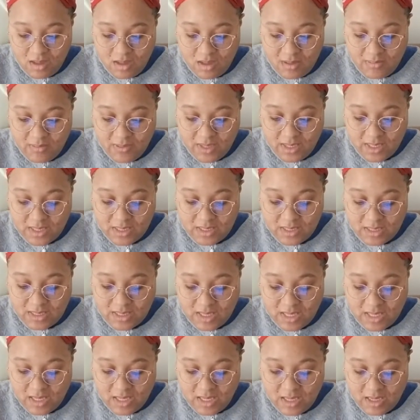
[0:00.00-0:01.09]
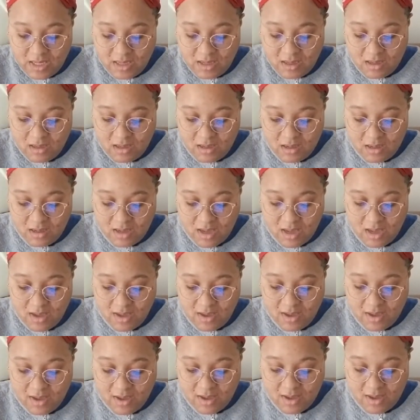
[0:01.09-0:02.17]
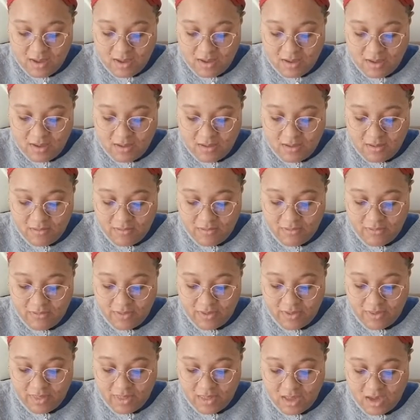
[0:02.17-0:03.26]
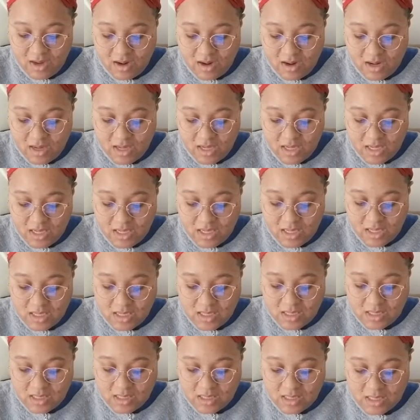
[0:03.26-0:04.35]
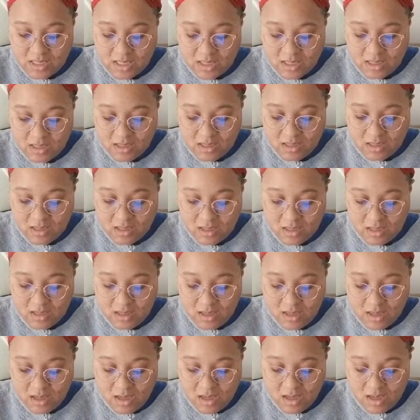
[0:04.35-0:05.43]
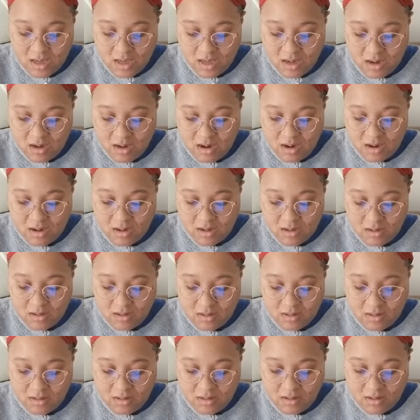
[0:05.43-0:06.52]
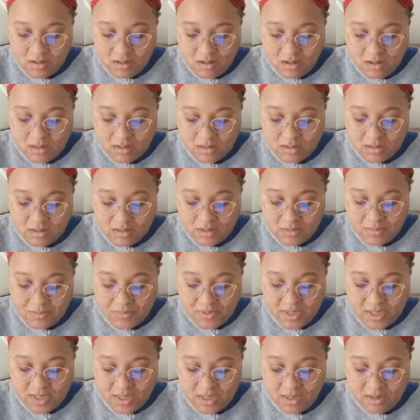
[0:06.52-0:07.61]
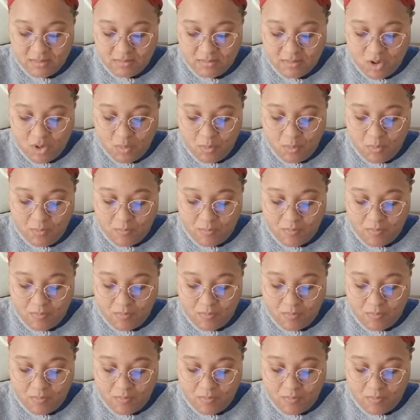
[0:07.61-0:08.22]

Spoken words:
I'm looking to see if there is an article on Soompi. Nope.